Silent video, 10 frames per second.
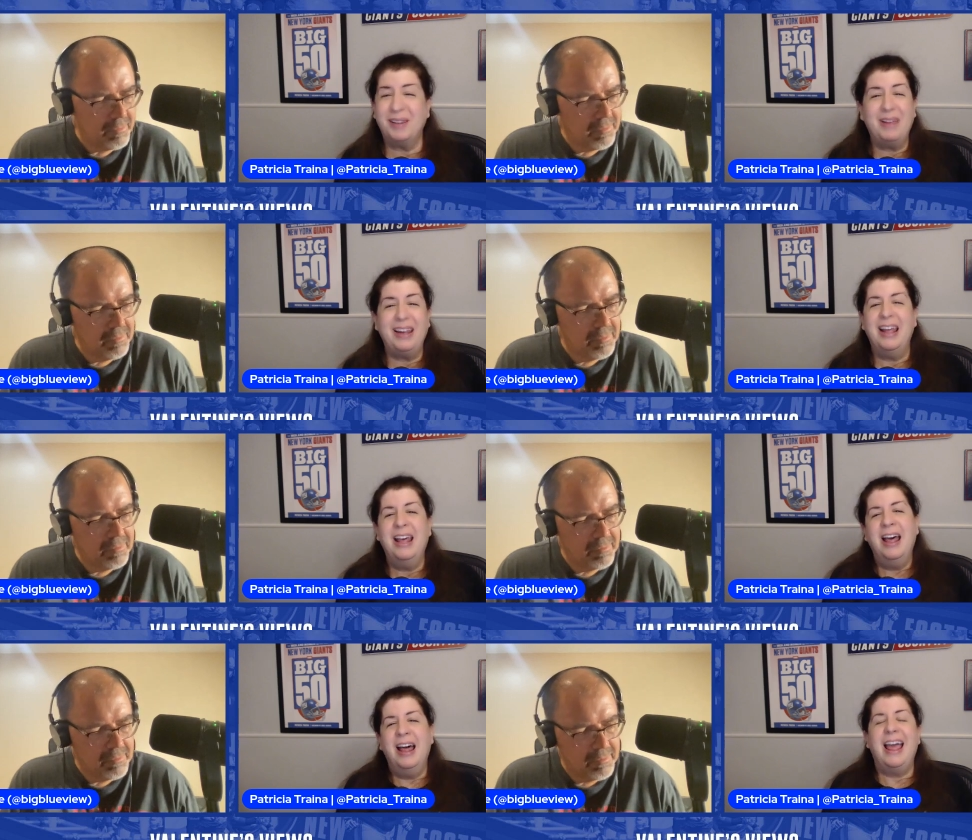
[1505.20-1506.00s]
Speaker 1: I mean,
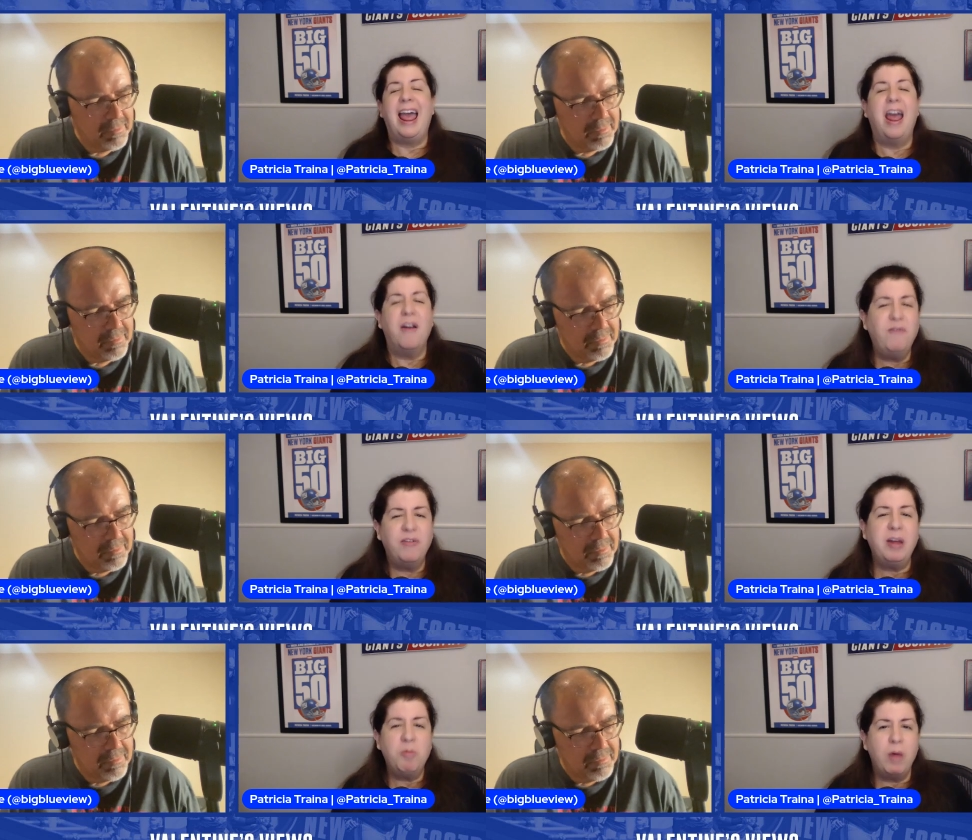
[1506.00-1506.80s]

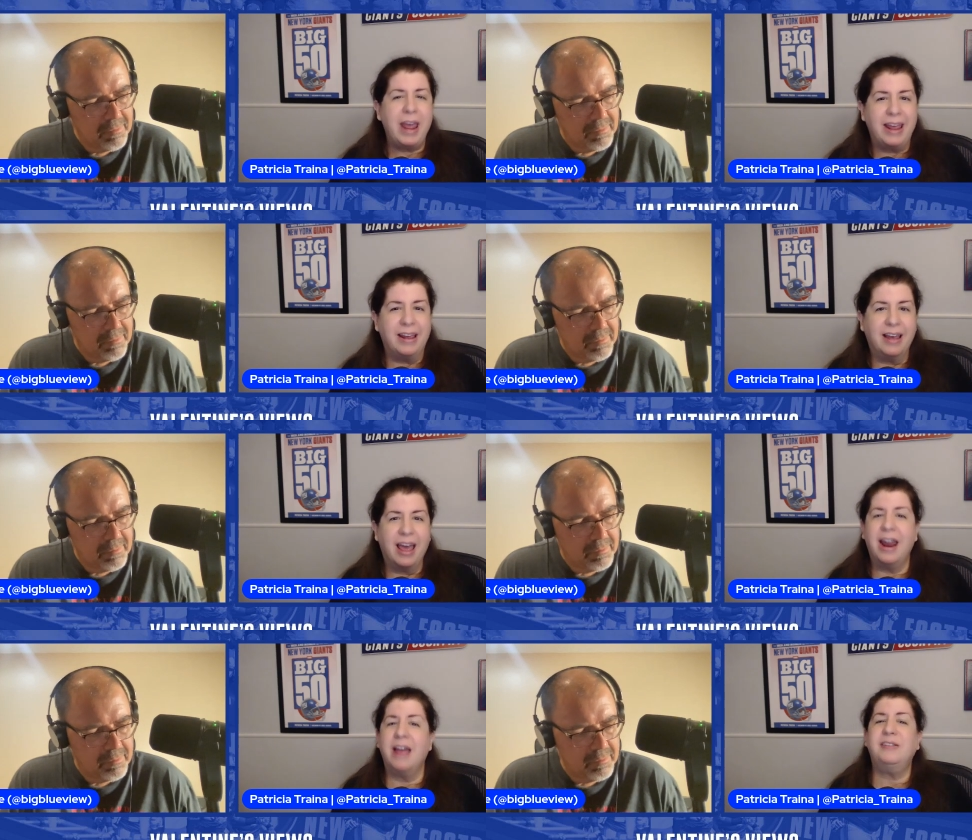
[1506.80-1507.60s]
every week,
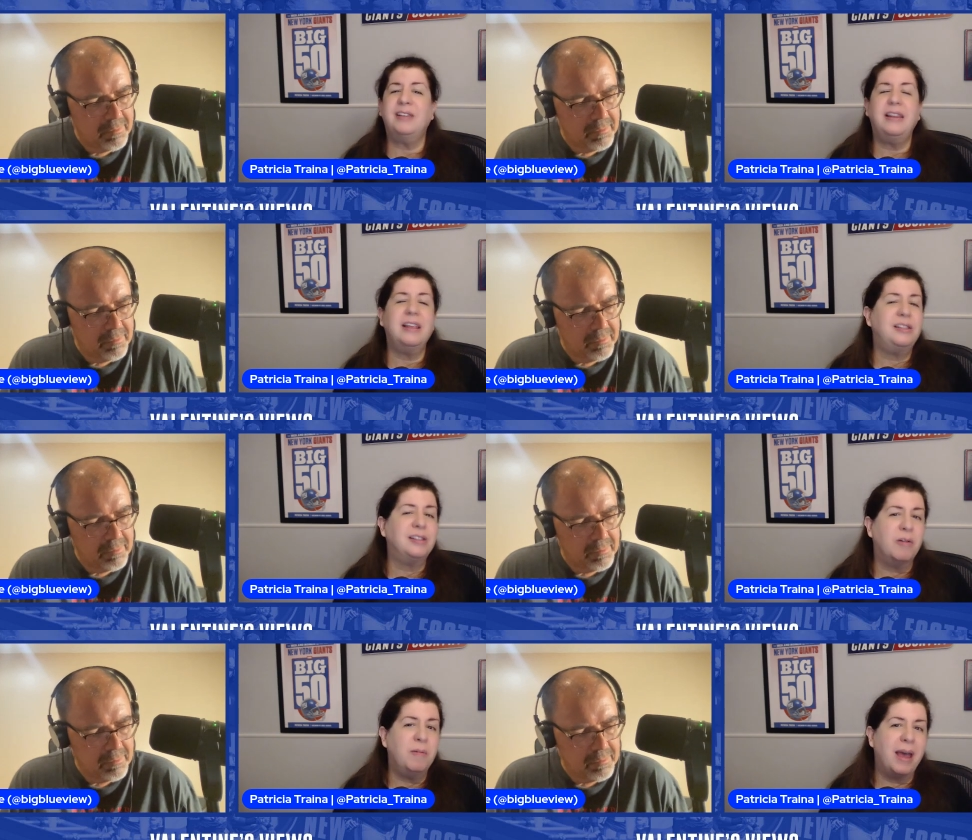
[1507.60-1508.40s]
and I've said this
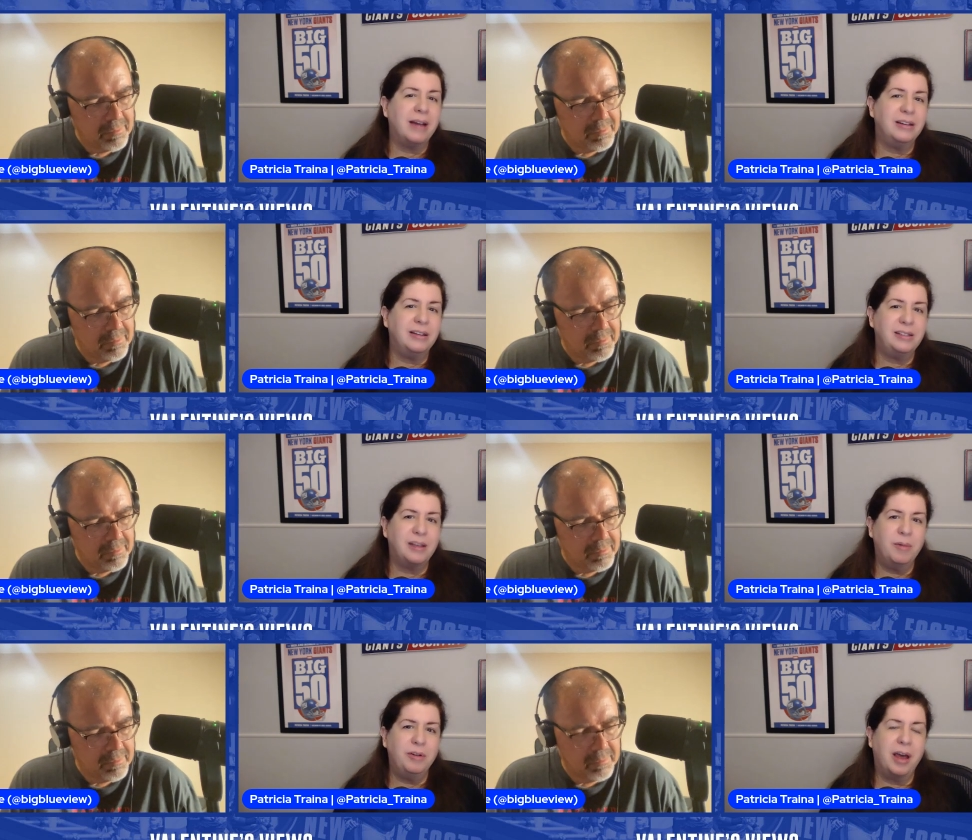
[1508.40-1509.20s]
going back to the
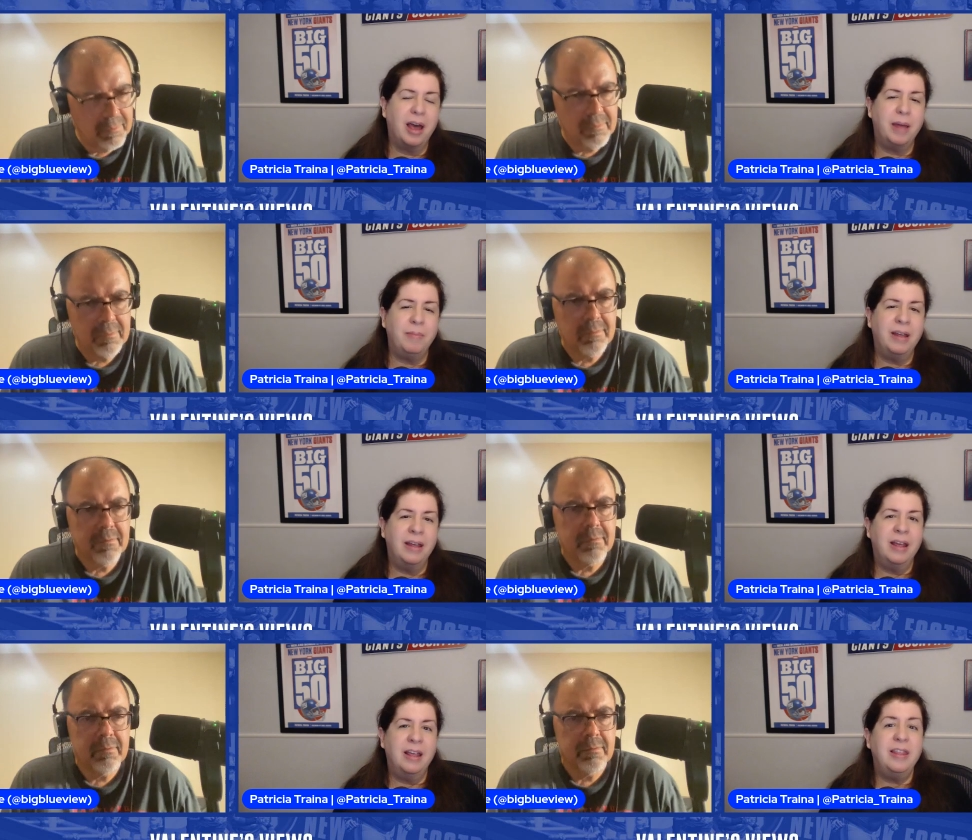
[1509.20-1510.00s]
summertime,
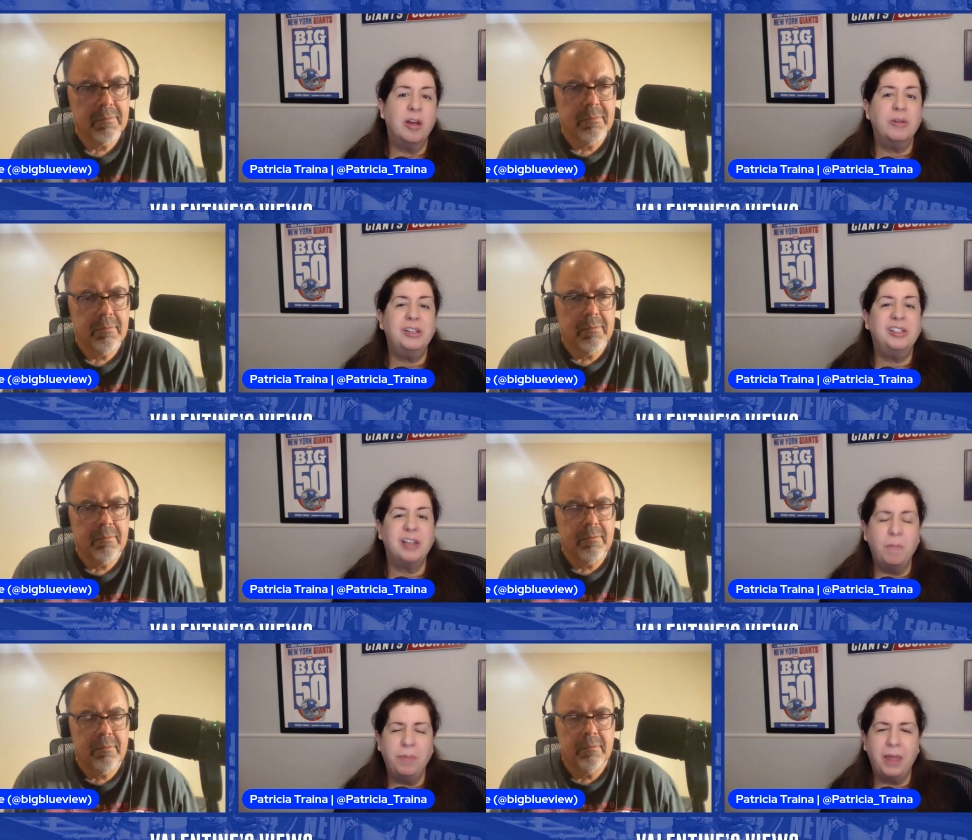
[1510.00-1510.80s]
there was
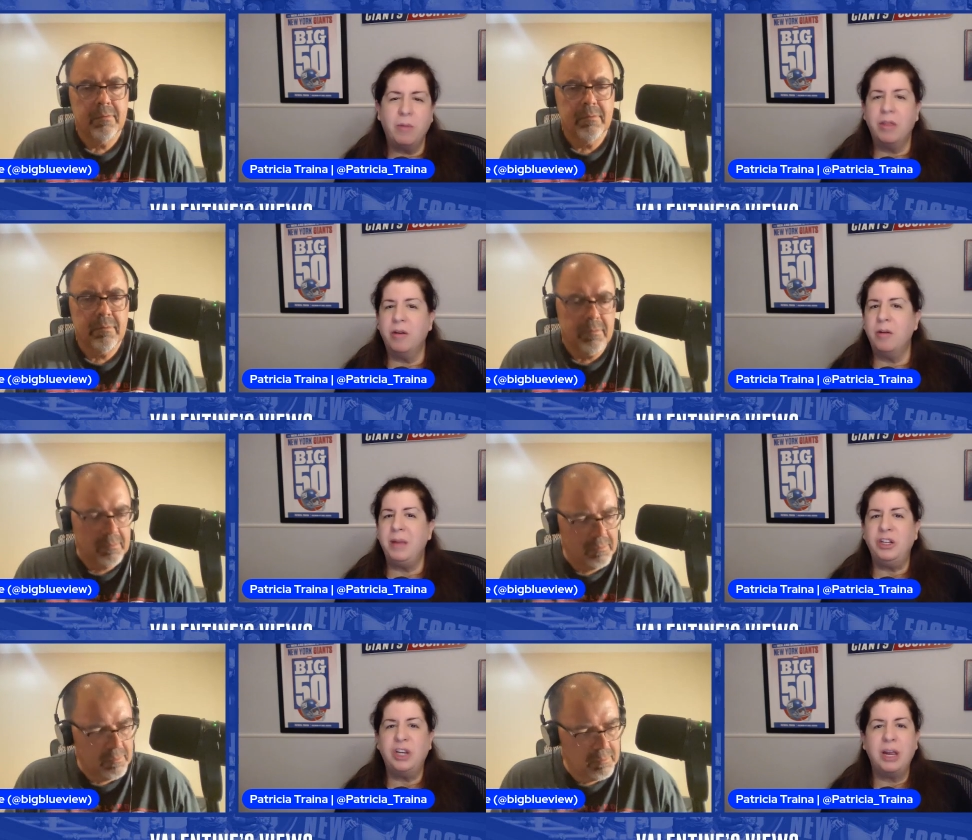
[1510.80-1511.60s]
something, whether it be
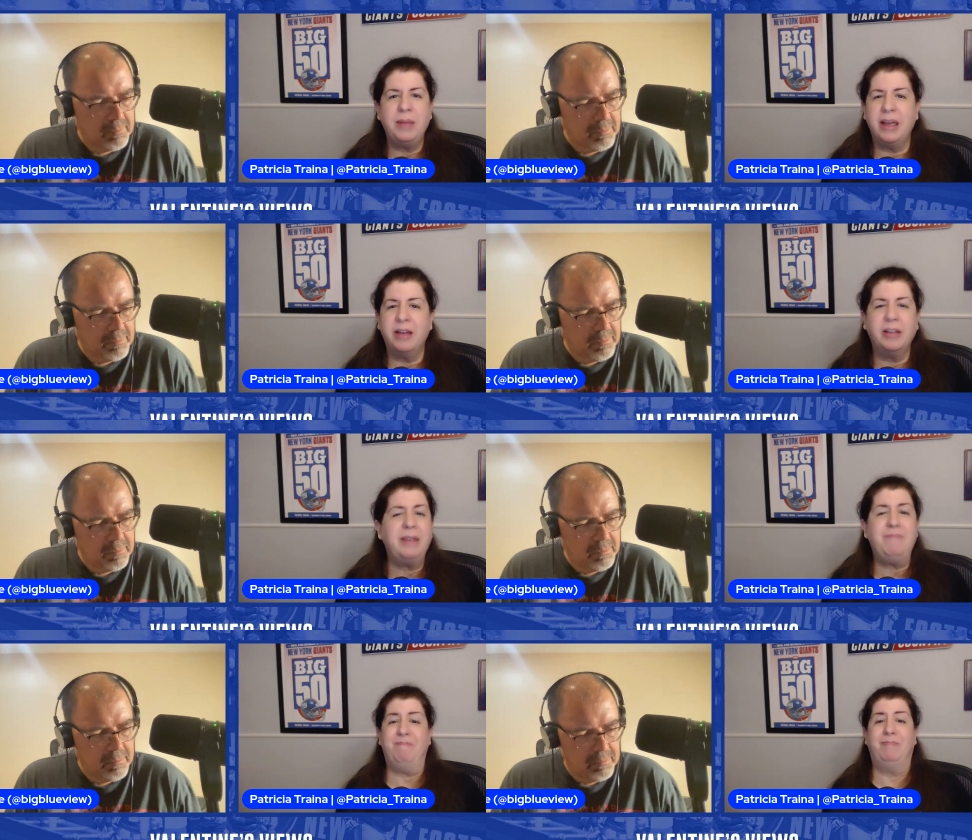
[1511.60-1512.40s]
Jamie Gillan,